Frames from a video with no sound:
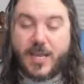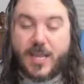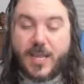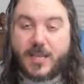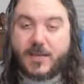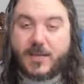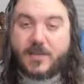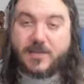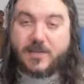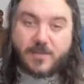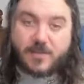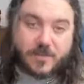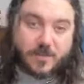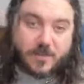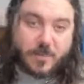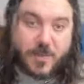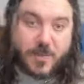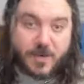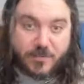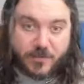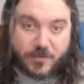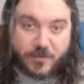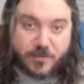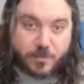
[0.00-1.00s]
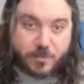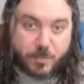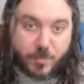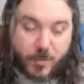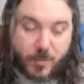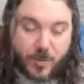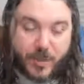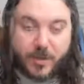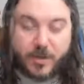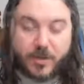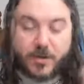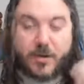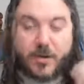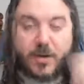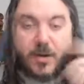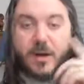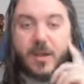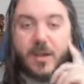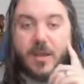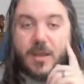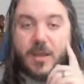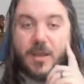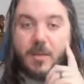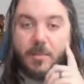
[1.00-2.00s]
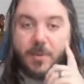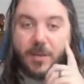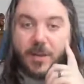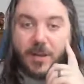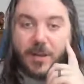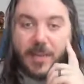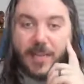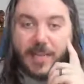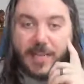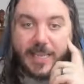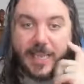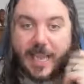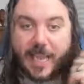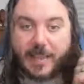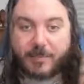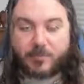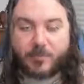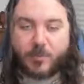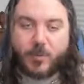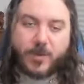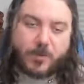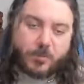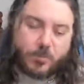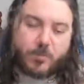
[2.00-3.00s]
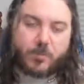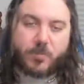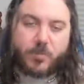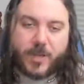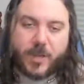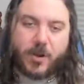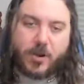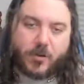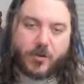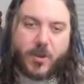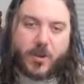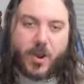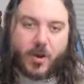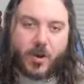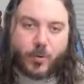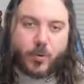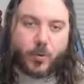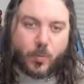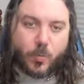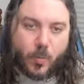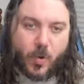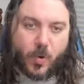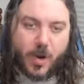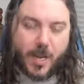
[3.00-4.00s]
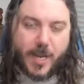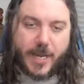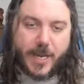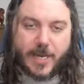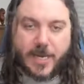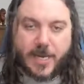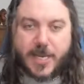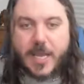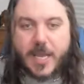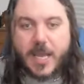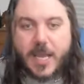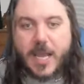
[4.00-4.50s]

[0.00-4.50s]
and this is a bit of a spoiler, but like we all know who won.